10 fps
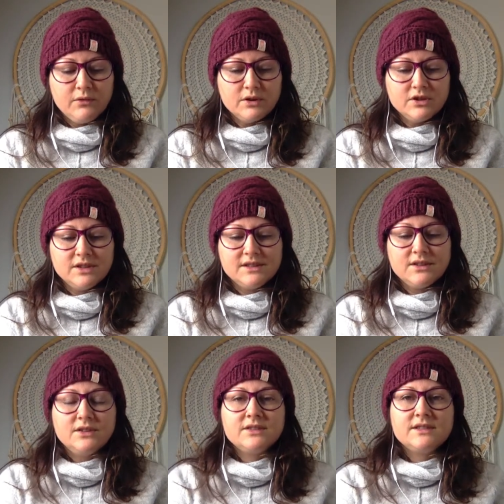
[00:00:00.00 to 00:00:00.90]
Fortune is
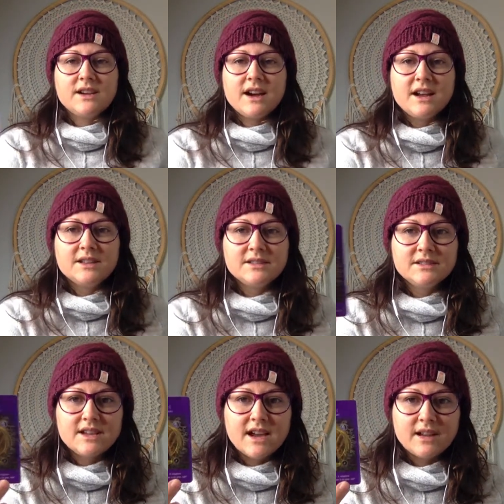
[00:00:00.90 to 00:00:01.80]
on your side.
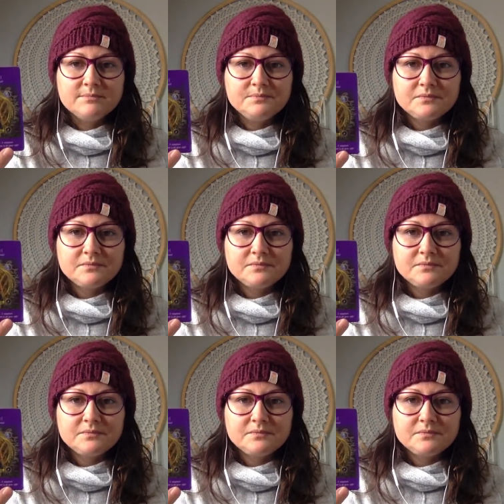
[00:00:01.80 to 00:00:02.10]
10.